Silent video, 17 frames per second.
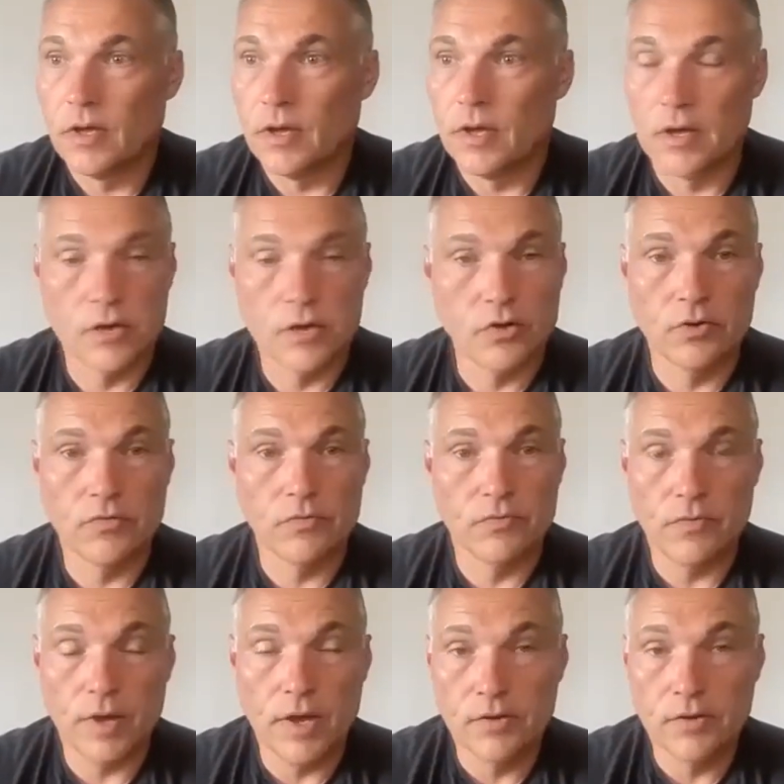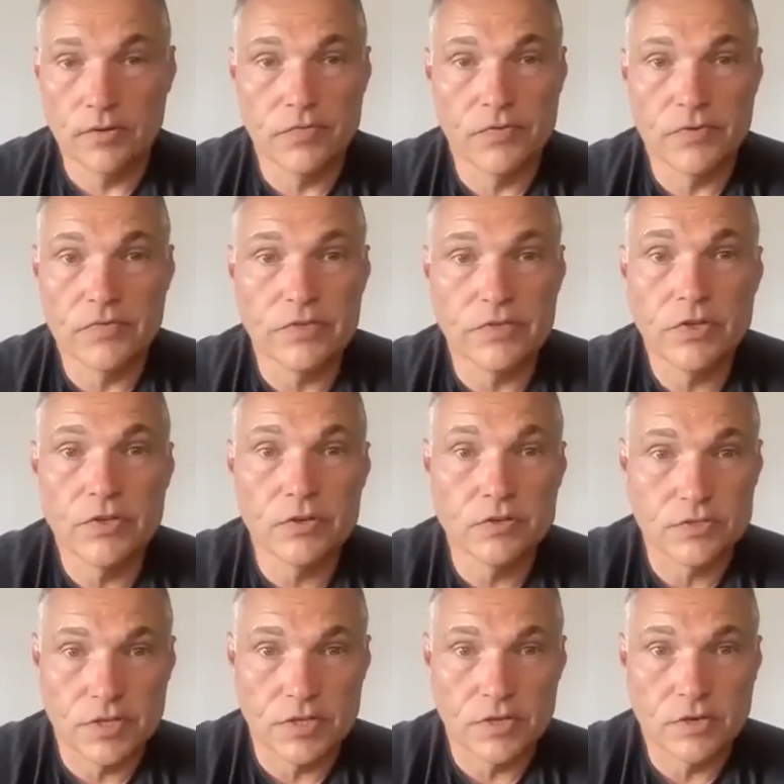150
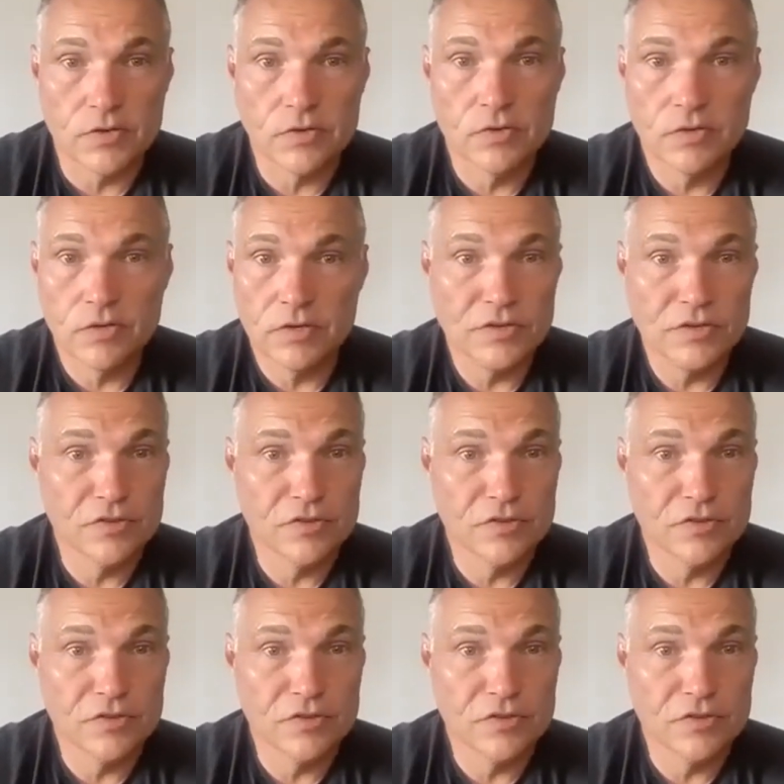years ago.